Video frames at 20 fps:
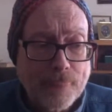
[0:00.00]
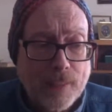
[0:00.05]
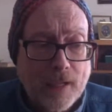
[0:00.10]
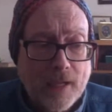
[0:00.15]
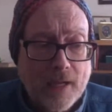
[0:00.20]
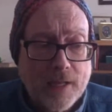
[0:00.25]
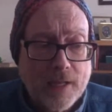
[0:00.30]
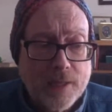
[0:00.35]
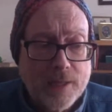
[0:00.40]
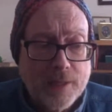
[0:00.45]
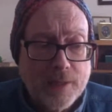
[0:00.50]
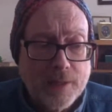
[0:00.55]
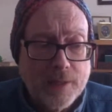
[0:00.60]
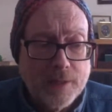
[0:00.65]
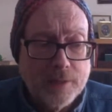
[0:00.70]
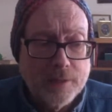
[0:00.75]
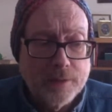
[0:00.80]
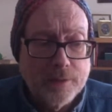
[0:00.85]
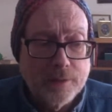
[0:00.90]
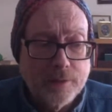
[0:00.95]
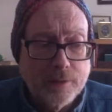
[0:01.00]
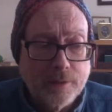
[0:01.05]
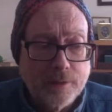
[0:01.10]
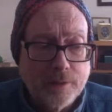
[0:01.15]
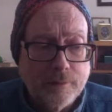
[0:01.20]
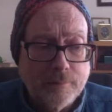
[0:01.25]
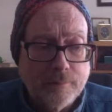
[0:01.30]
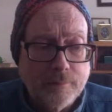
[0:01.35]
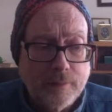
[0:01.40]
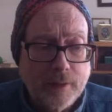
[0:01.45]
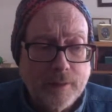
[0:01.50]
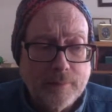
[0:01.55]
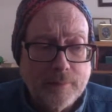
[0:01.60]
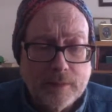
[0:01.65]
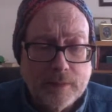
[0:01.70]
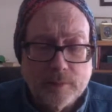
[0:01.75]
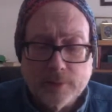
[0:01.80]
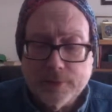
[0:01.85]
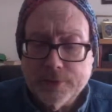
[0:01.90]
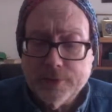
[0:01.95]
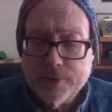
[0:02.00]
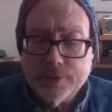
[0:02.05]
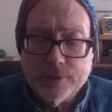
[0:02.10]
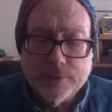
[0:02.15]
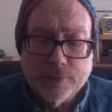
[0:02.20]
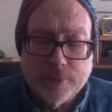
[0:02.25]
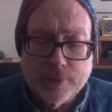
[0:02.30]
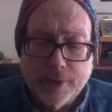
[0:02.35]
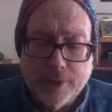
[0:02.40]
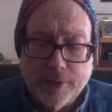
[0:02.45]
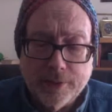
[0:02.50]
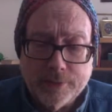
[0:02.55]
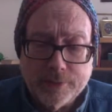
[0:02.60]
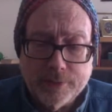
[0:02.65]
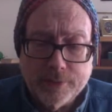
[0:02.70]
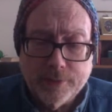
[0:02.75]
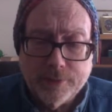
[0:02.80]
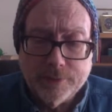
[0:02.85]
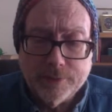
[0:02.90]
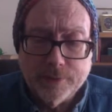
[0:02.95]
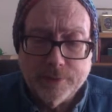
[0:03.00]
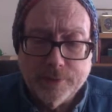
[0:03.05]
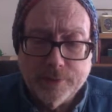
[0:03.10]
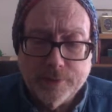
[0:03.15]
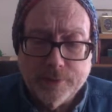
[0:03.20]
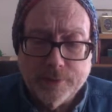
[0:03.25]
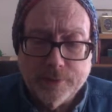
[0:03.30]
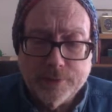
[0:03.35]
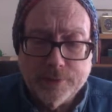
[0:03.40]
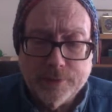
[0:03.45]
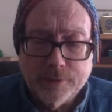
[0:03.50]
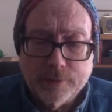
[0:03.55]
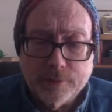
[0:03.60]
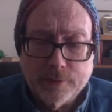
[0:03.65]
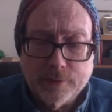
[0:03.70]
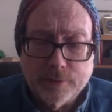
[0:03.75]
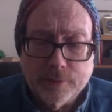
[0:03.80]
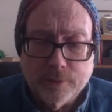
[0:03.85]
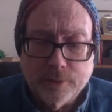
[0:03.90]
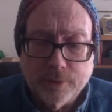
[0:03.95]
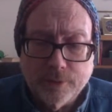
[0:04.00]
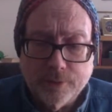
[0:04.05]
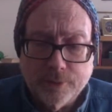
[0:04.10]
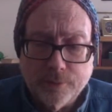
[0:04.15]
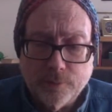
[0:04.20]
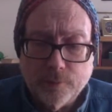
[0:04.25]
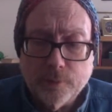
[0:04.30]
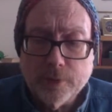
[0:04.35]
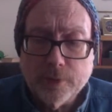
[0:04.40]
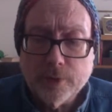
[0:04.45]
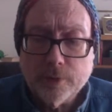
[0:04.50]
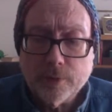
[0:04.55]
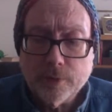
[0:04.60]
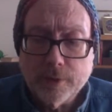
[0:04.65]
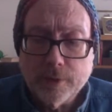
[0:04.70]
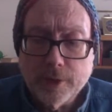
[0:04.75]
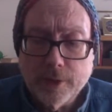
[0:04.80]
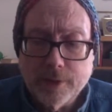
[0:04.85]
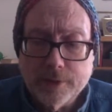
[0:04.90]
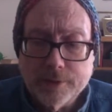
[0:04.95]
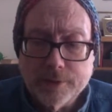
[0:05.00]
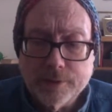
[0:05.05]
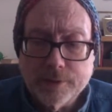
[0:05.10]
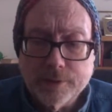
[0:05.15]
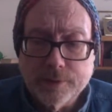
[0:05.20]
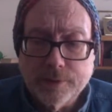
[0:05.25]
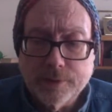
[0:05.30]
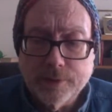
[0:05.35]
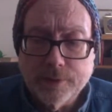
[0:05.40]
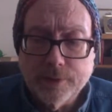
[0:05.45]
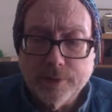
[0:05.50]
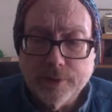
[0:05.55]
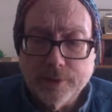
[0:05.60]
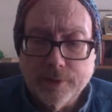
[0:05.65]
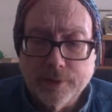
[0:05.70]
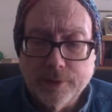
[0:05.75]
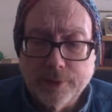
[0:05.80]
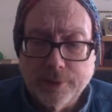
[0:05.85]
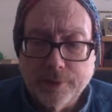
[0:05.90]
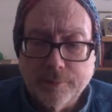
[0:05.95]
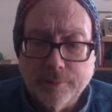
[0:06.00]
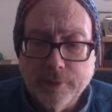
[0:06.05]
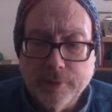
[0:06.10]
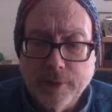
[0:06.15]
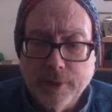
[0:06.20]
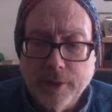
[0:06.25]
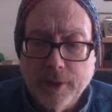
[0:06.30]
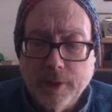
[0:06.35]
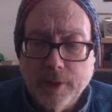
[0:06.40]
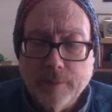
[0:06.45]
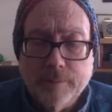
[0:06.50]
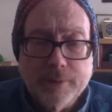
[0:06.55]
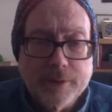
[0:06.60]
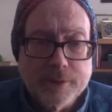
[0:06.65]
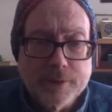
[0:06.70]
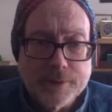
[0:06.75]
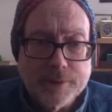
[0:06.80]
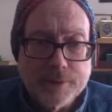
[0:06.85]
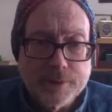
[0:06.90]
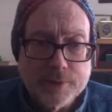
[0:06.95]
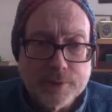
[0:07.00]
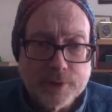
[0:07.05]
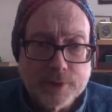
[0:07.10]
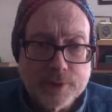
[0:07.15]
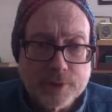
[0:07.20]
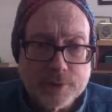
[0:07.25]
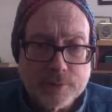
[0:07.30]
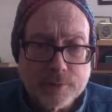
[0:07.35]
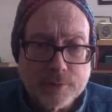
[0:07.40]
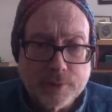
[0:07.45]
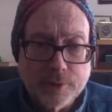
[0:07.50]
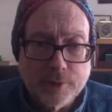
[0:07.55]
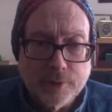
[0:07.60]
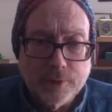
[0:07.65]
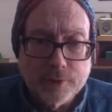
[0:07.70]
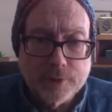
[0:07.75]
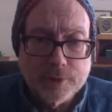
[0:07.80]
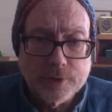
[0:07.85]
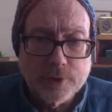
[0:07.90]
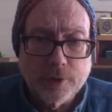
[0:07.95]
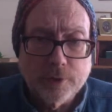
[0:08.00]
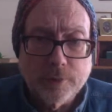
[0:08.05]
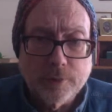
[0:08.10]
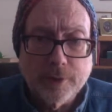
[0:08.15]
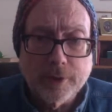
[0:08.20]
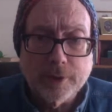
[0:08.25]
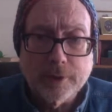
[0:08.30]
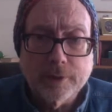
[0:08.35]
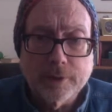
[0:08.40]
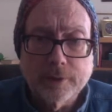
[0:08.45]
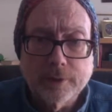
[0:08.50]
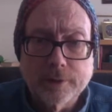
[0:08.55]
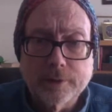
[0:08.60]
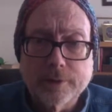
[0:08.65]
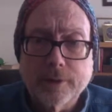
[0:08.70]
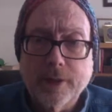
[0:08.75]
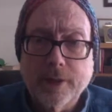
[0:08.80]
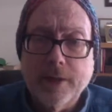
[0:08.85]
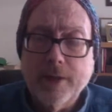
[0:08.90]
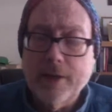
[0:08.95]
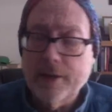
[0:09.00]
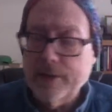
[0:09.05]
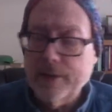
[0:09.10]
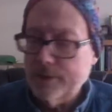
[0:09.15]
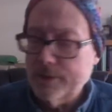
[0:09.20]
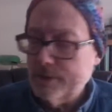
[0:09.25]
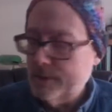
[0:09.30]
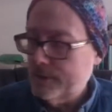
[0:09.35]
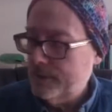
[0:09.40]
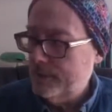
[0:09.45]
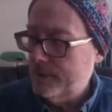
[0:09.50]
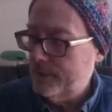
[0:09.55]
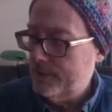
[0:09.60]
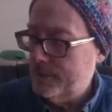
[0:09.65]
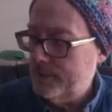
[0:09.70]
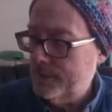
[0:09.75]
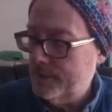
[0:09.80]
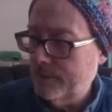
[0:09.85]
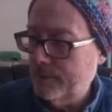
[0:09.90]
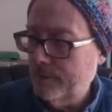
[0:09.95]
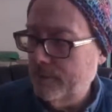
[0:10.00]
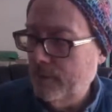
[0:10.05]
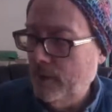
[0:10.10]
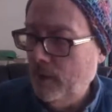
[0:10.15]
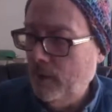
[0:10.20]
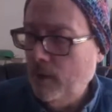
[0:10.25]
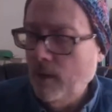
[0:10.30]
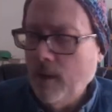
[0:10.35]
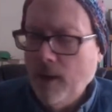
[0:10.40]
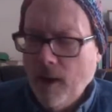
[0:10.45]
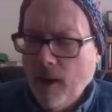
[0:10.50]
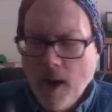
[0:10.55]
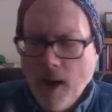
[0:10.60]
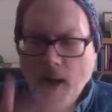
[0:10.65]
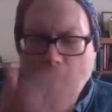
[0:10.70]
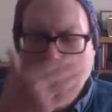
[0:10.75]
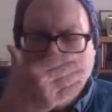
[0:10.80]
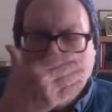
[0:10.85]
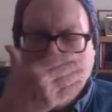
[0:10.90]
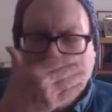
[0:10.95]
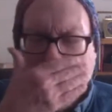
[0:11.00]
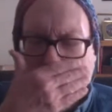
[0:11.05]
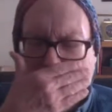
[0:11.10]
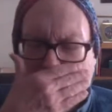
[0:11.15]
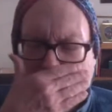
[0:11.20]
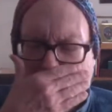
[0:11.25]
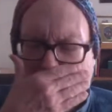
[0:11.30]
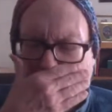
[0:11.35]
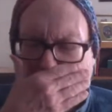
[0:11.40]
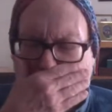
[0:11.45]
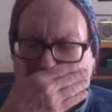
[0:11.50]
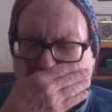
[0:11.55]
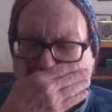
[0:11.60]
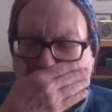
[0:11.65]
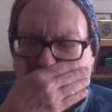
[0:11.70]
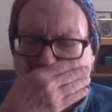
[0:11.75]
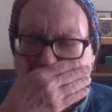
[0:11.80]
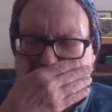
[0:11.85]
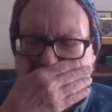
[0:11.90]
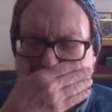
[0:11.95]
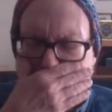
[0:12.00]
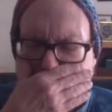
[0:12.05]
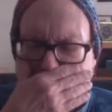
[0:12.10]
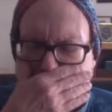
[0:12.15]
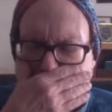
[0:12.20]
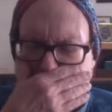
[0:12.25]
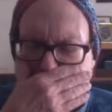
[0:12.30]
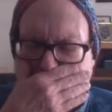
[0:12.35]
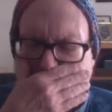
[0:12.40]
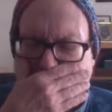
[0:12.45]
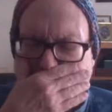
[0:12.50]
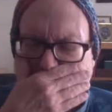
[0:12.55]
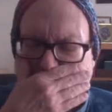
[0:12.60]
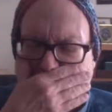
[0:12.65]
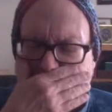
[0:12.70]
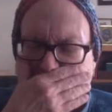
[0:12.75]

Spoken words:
And then I'm able to do that to recreate the piece that she's showing, and it's oh, excuse me.